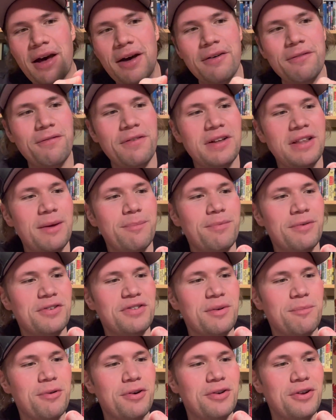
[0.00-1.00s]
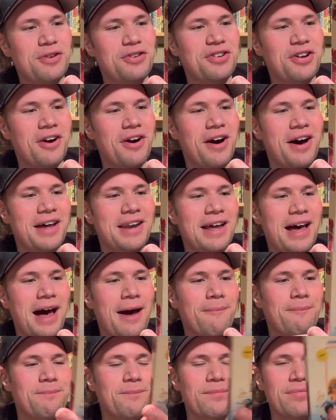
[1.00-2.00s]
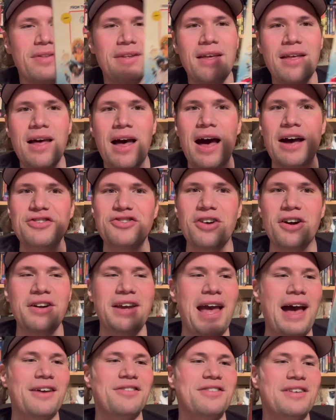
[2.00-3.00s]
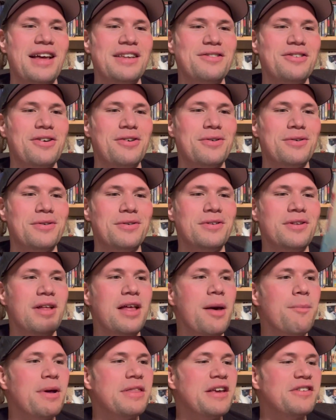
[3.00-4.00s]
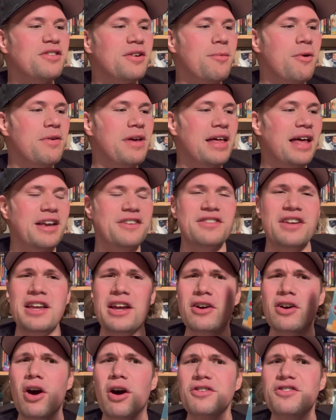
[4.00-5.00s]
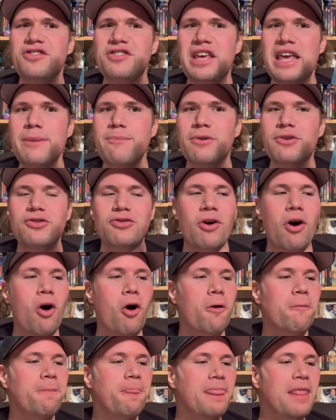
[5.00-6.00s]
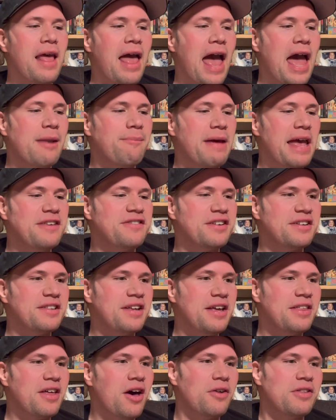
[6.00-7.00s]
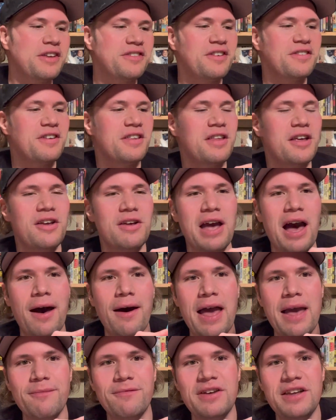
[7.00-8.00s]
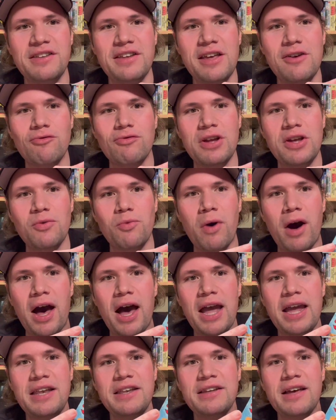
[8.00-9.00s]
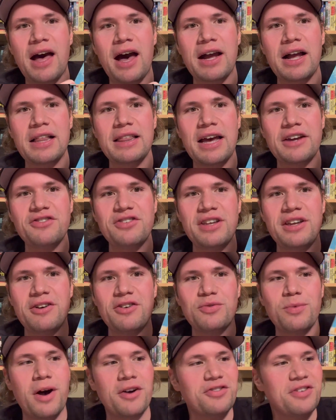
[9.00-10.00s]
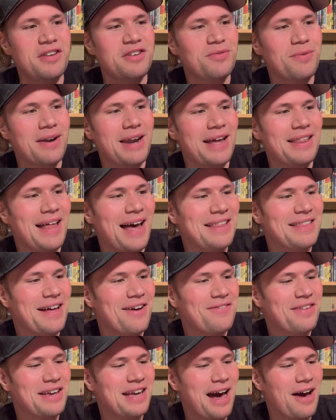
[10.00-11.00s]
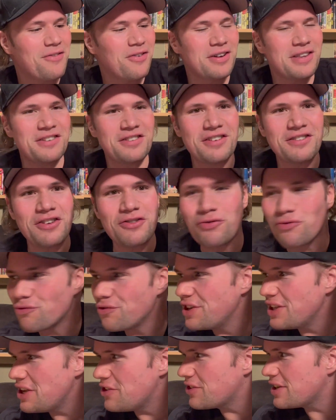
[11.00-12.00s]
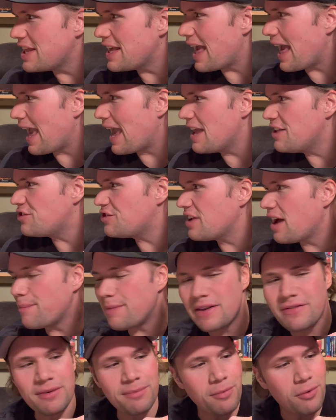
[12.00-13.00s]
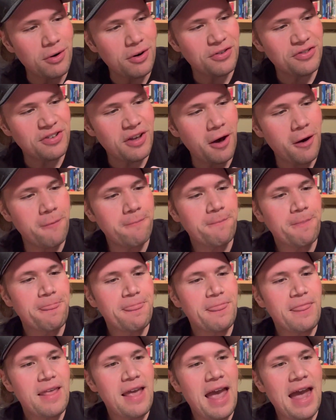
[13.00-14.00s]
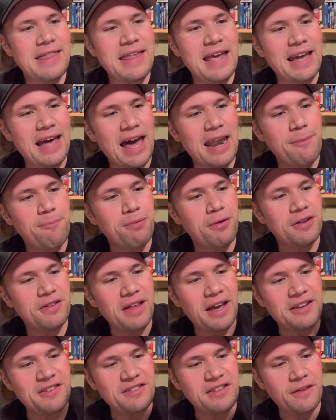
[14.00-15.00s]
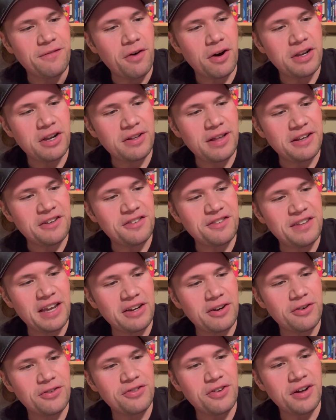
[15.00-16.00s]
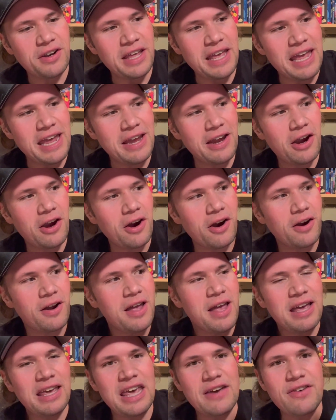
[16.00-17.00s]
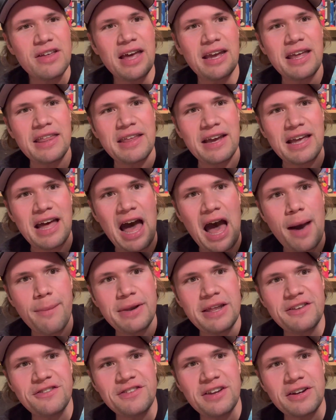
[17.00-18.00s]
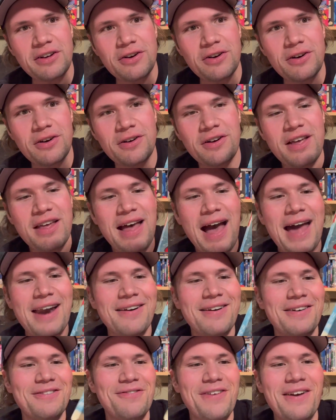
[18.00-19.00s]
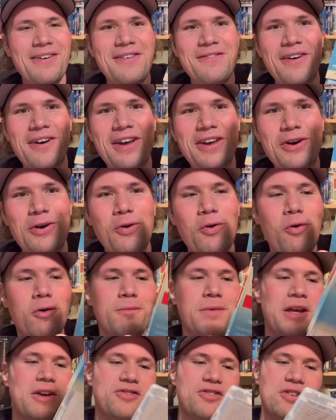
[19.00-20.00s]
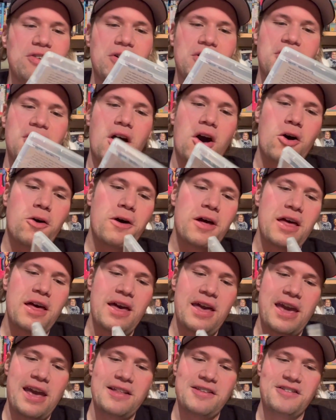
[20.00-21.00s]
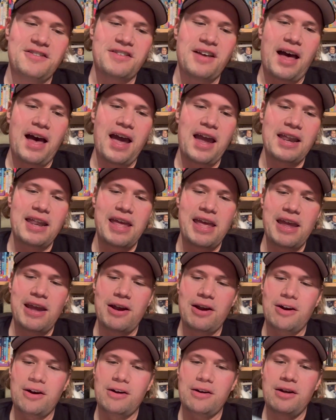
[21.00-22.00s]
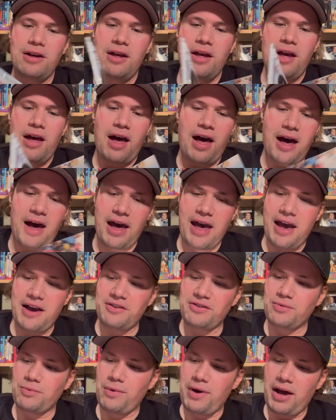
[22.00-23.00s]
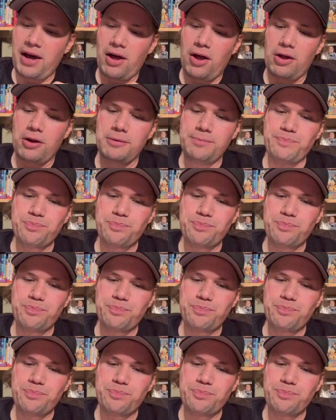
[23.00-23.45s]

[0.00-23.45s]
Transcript: Philip was the producer on Shark House, so that's cool. But this is a movie, like I said here, called Ski Patrol. And basically, though, this is in the MVD Rewind collection here as well. So this one, I love the cover on this because it's really, really aged up, even more so. And they kind of put, like, stuff on here, like stickers on here, give it, like, in the comedy sticker. I don't know, very, very cool. Here's a look, though, inside here as well.